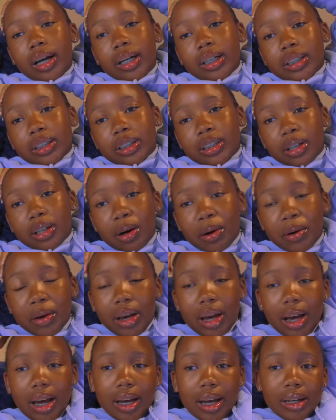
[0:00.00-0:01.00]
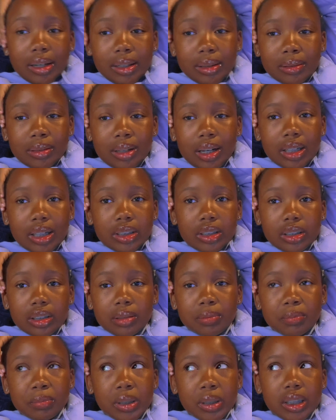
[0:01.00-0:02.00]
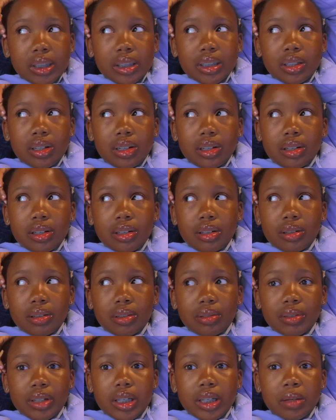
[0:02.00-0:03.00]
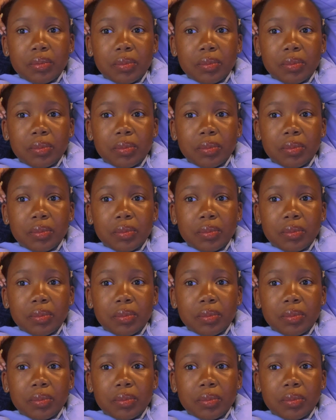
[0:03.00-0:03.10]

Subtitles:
So yeah, I just pity her really.